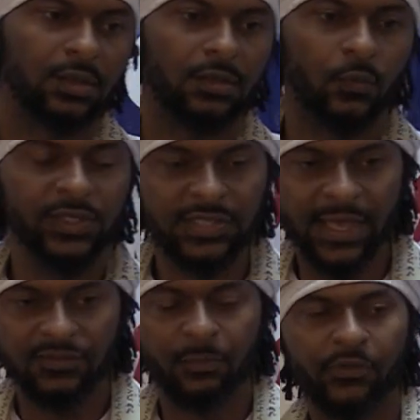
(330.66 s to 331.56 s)
We
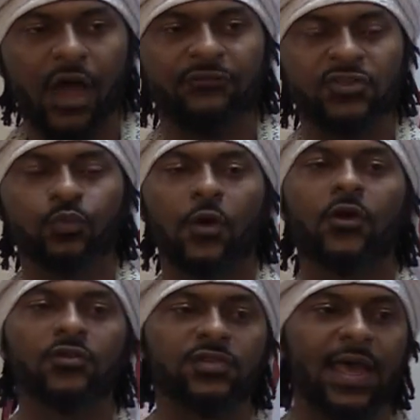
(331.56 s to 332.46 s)
take the prophet's
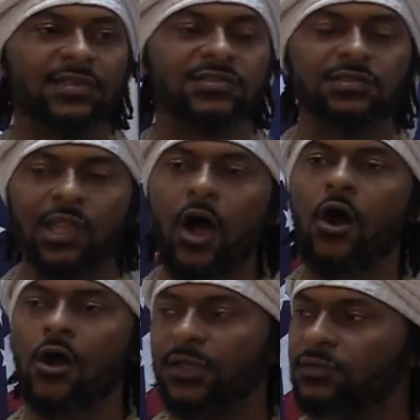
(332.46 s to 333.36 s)
words as
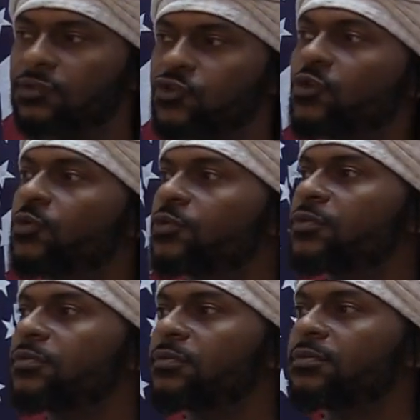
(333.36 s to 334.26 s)
law and
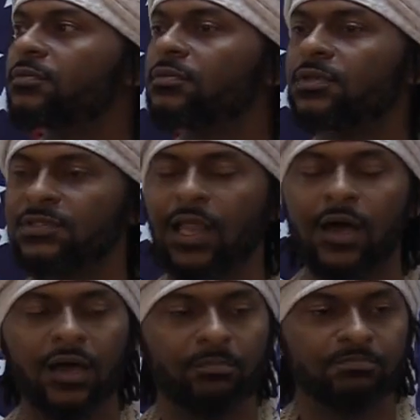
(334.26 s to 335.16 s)
truth.
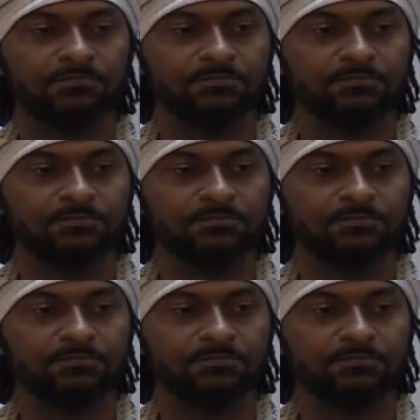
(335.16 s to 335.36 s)
Islam.